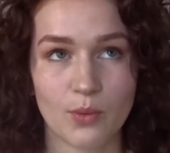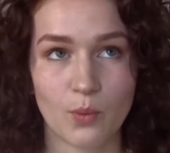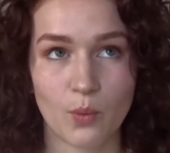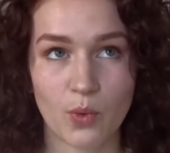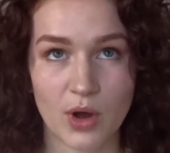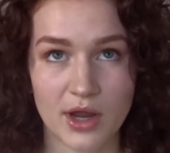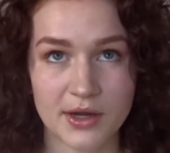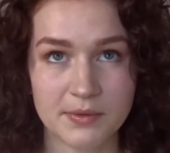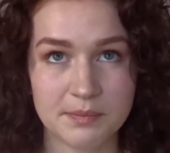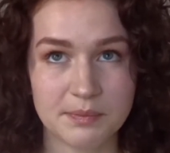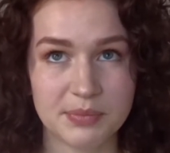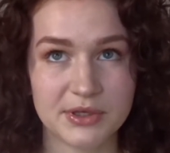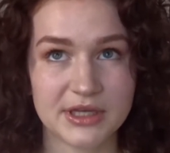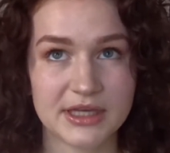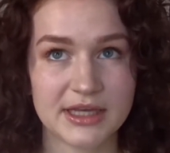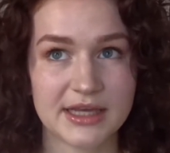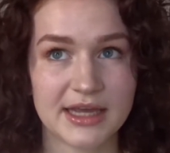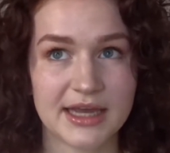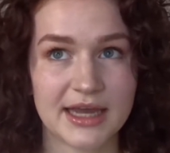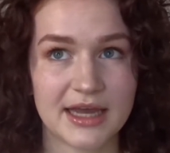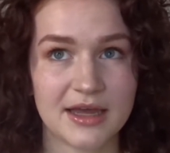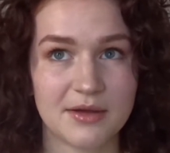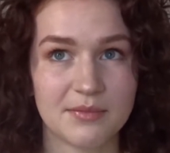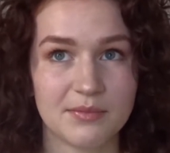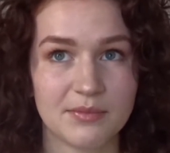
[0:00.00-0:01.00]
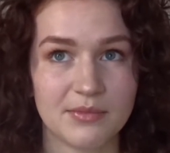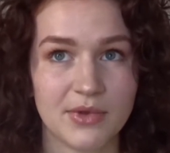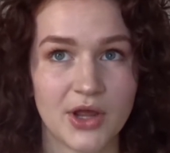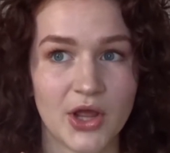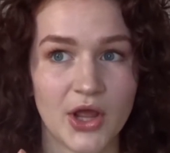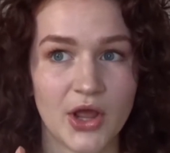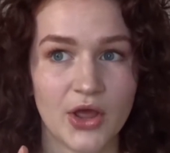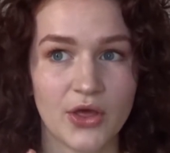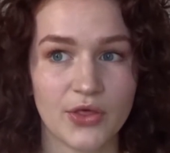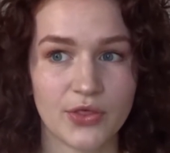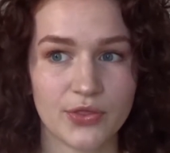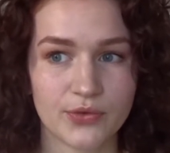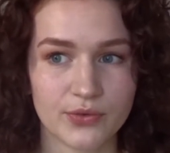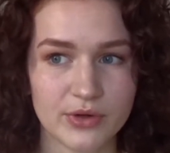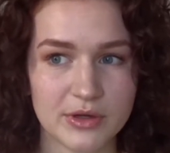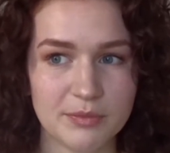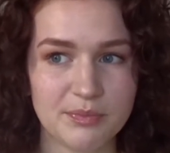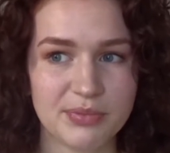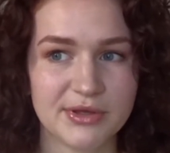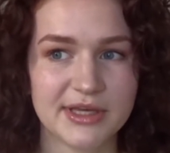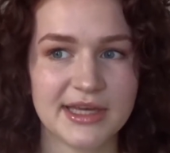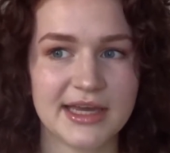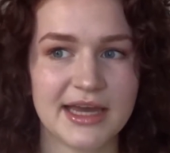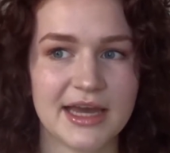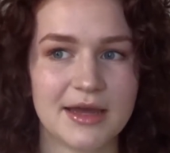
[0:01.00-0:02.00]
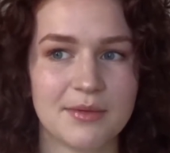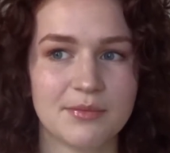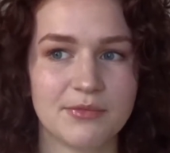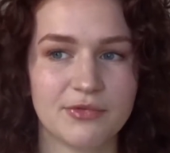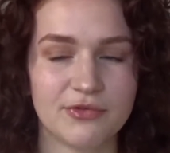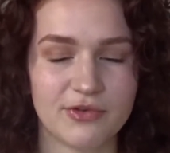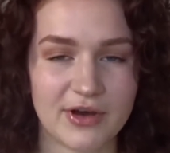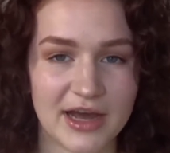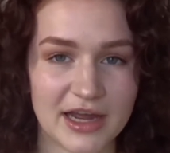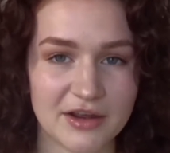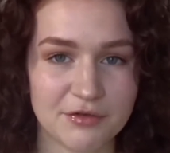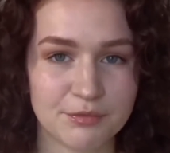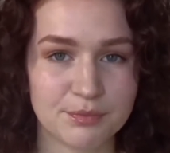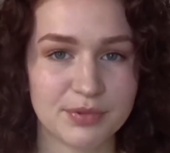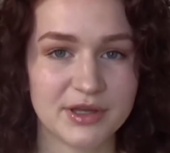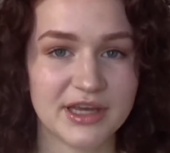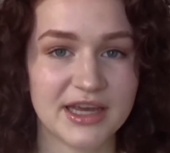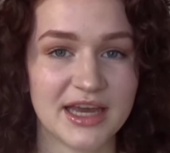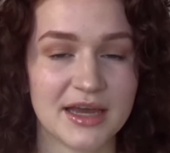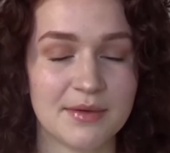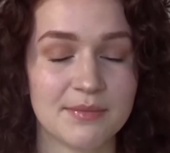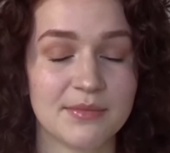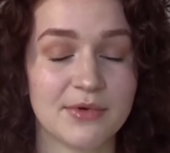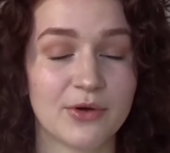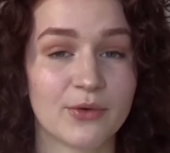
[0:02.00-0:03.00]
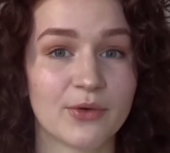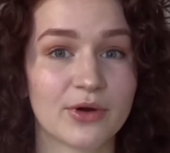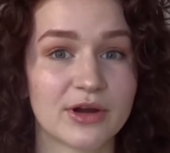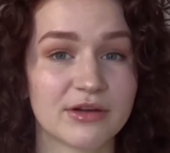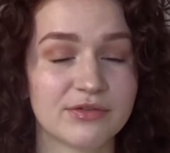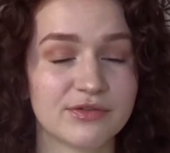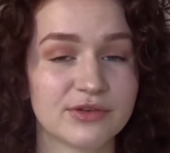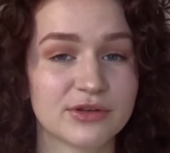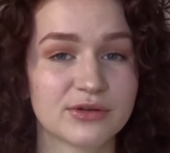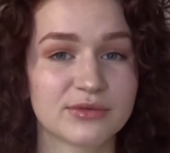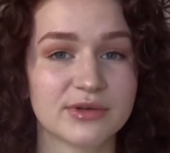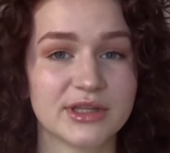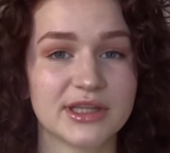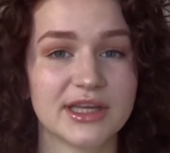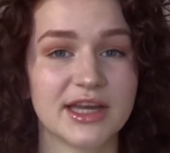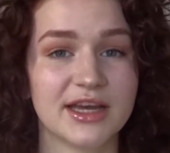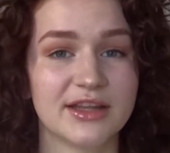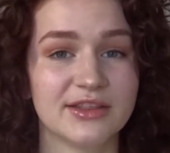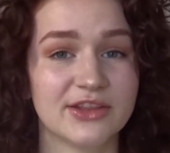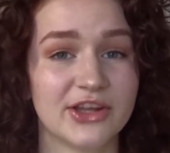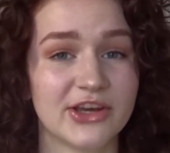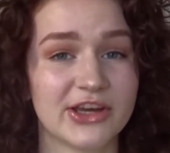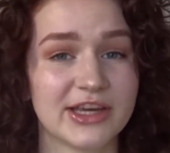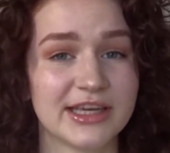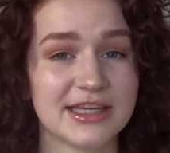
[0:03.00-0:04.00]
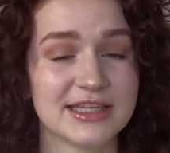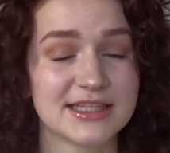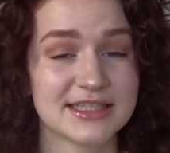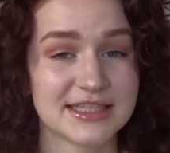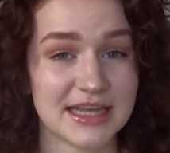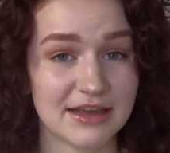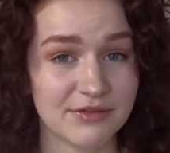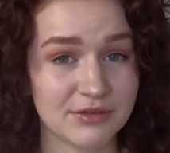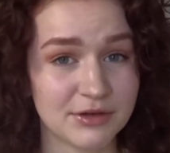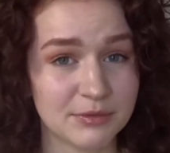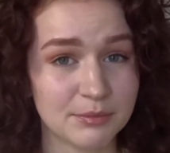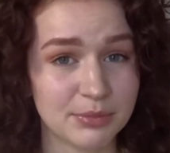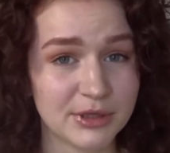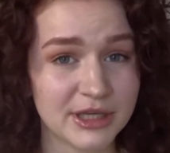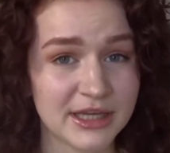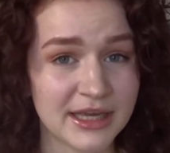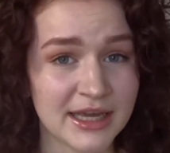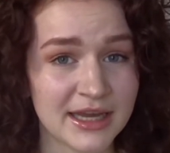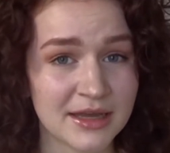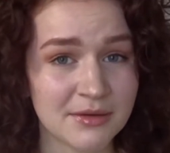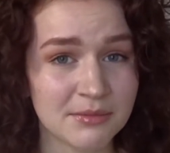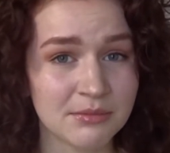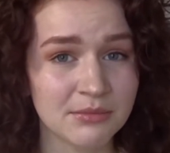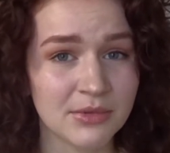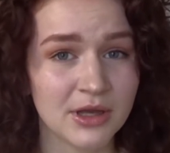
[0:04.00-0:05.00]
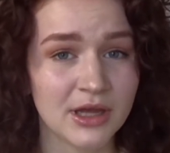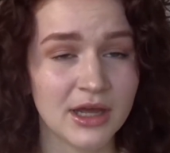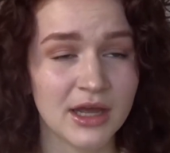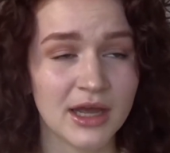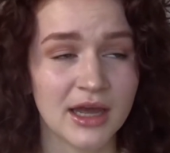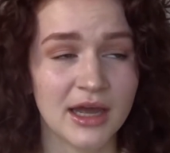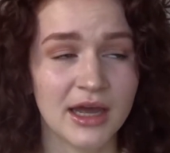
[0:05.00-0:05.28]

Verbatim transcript: 1 p.m 3 p.m 5 p.m or if you're really unlucky 7 p.m